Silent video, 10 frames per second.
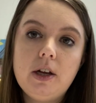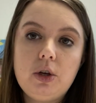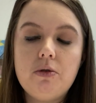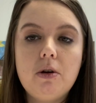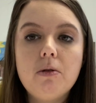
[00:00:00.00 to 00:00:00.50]

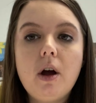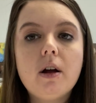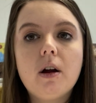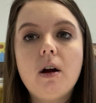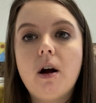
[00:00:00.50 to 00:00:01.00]
you no
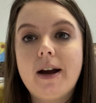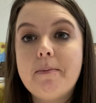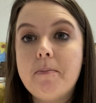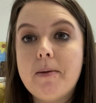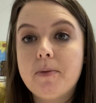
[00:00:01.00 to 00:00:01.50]
longer are a
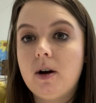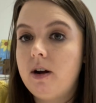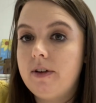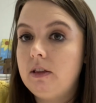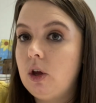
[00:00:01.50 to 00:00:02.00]
member
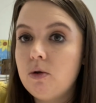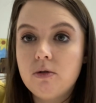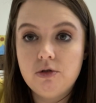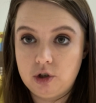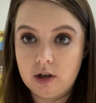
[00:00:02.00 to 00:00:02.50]
of a
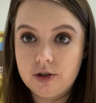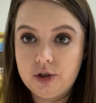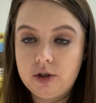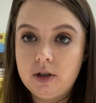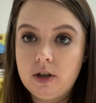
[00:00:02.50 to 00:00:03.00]
local
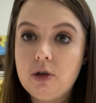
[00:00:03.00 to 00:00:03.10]
church.